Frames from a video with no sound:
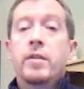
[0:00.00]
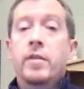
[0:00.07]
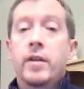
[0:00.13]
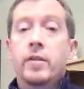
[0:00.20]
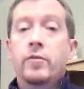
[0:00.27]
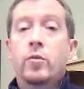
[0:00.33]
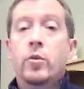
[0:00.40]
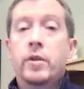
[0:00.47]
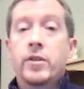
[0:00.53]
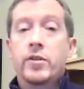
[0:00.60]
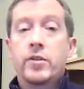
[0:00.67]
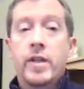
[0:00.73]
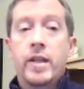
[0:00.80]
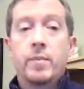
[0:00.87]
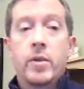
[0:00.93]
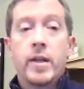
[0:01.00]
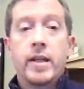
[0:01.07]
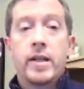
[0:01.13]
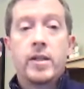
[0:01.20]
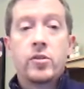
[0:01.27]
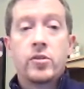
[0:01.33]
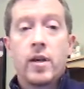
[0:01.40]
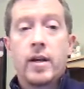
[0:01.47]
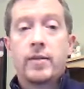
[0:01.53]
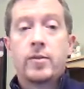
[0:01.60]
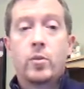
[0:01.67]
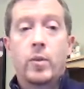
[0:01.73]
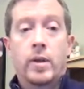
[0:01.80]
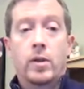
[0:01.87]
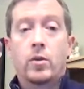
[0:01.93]
Therefore, estate planning
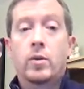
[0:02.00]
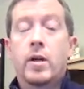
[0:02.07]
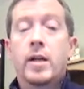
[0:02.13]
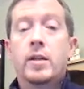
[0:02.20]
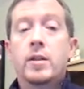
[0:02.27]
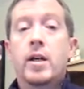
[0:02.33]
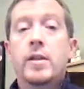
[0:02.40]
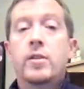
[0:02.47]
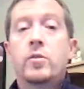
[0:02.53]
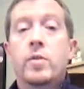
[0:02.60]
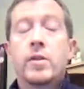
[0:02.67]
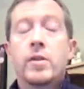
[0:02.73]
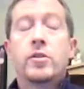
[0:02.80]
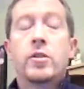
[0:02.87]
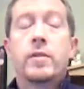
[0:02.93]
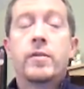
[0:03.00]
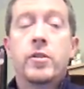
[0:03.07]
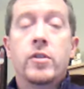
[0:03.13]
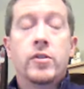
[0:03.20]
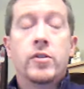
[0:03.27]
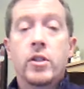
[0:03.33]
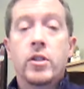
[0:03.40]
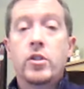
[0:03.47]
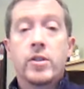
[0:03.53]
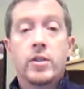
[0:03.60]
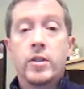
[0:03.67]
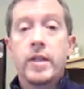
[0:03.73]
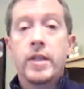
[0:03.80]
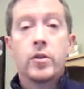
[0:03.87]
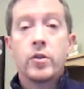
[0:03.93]
software or online trust services such
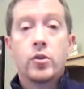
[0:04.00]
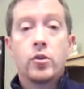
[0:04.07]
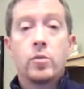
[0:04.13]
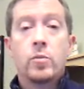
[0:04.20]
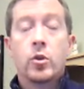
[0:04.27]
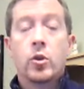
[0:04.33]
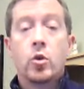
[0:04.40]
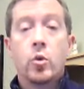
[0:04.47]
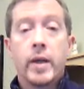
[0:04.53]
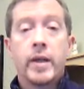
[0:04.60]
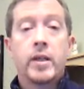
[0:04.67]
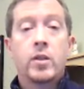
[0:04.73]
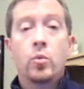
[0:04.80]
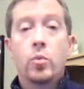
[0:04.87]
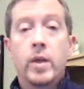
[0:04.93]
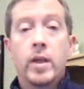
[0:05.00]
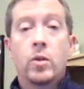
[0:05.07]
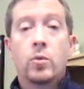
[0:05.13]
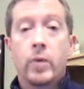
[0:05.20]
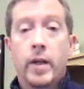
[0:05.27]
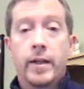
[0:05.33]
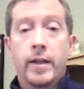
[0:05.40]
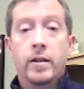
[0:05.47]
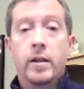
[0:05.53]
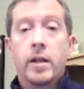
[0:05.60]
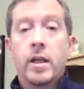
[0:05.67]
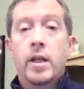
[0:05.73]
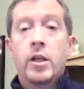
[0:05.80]
as LegalZoom or Quicken Will Writer